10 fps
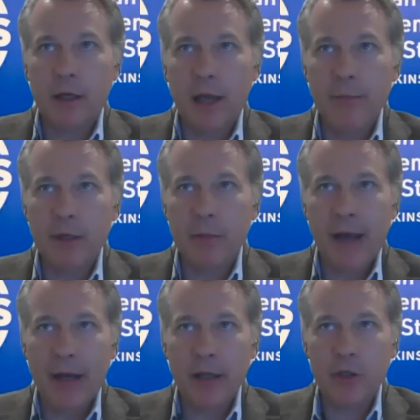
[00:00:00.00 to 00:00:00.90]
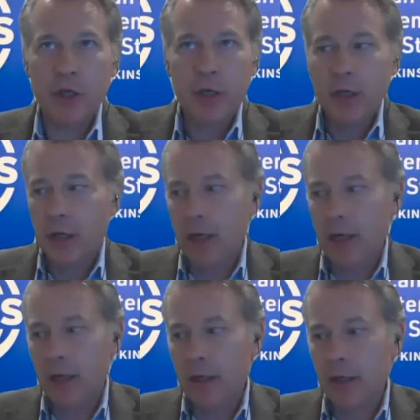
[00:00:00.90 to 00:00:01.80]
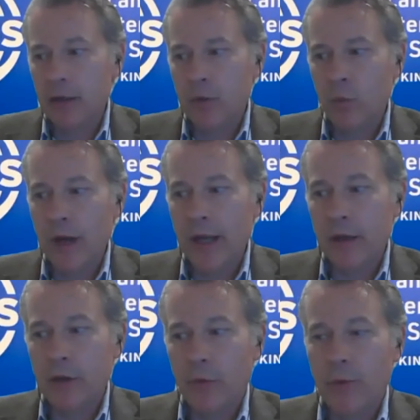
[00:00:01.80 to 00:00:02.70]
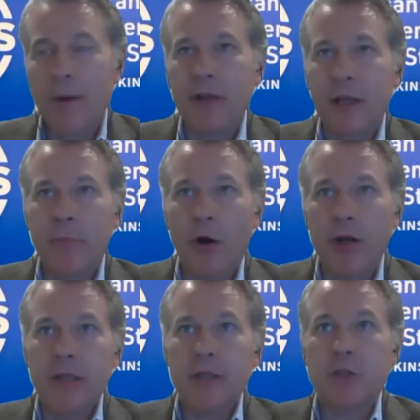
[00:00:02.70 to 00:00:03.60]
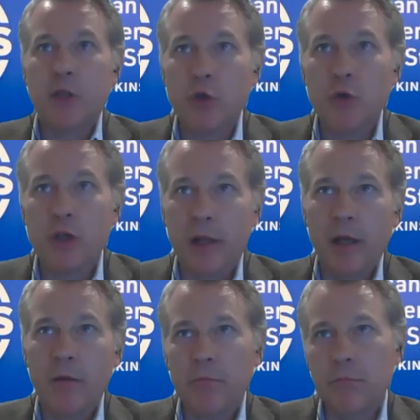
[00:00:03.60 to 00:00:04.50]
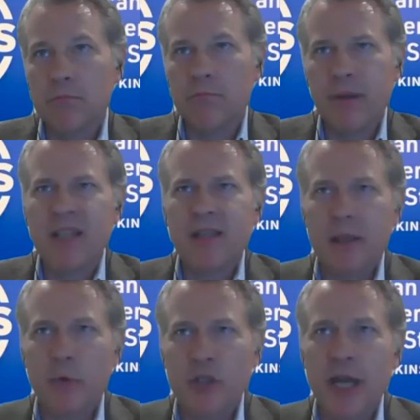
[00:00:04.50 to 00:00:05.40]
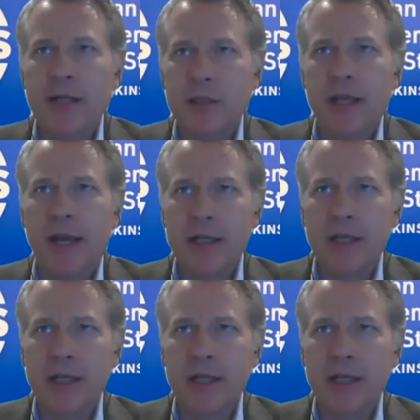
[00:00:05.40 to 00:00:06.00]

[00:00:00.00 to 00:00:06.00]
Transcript: climate package, when the Republican Party institutionally basically rejects the